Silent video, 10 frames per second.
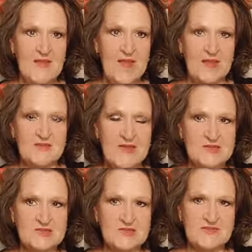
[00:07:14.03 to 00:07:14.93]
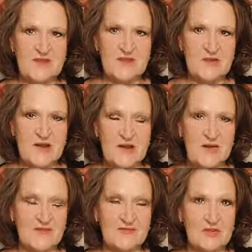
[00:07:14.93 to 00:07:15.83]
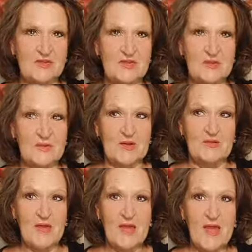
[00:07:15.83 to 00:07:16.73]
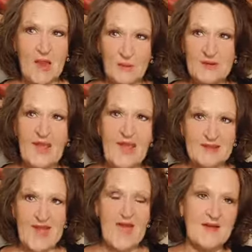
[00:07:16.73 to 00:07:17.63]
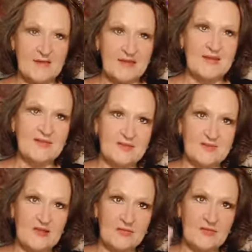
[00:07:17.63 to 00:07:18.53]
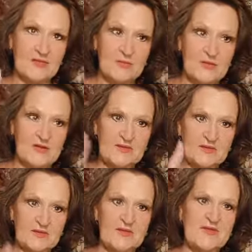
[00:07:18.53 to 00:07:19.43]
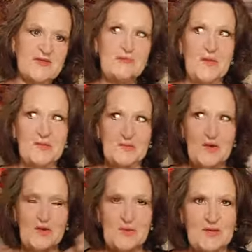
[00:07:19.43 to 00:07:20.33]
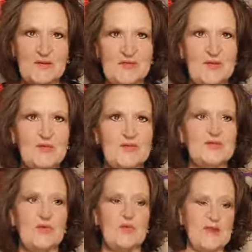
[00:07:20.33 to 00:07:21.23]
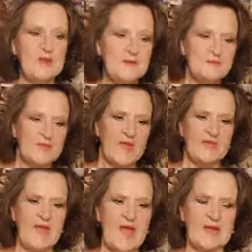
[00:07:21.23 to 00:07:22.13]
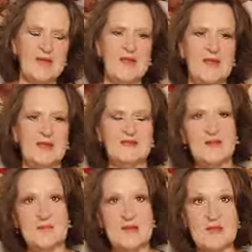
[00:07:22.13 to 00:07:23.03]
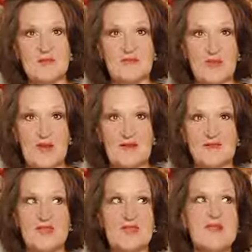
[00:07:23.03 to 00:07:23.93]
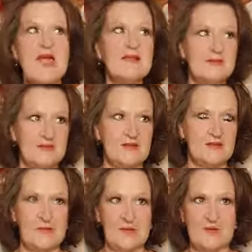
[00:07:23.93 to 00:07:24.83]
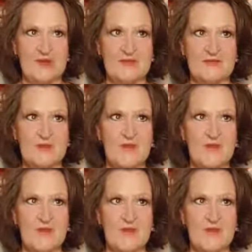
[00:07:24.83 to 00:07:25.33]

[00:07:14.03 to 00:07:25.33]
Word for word: and if I just figured it out on the first experience, I wouldn't have had to have any of these other experiences. I think that's part of what it's here to show me. And that instead of being afraid of the next experience,